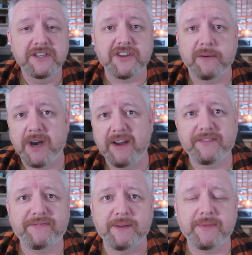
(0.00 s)
So I might have
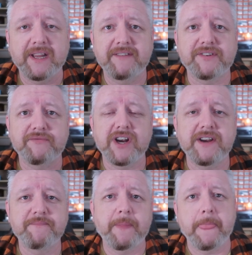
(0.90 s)
to flip the left and
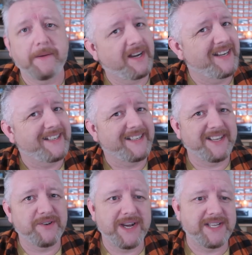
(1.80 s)
right. I ah, in the
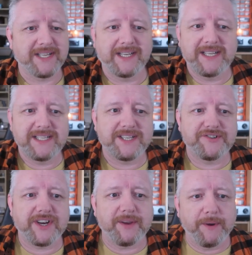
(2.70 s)
US, eh, it's a
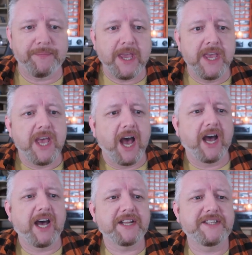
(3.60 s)
tricky one.
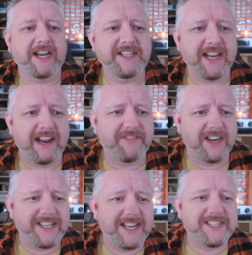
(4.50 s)
Uh, dating
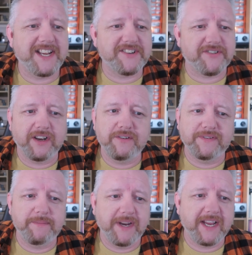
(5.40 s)
advice, etc. Oh,
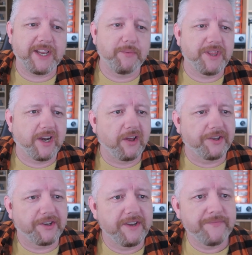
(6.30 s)
flipping out, you want the
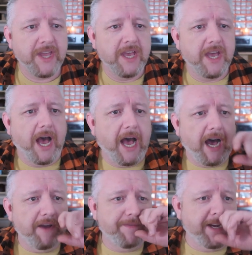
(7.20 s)
lot, do uh,
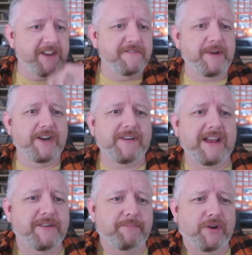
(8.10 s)
I figure you've been
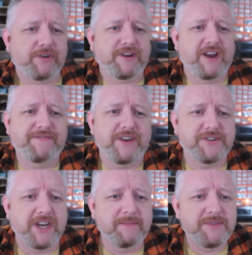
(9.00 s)
around the block a few
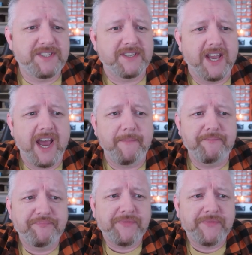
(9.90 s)
times. Yeah.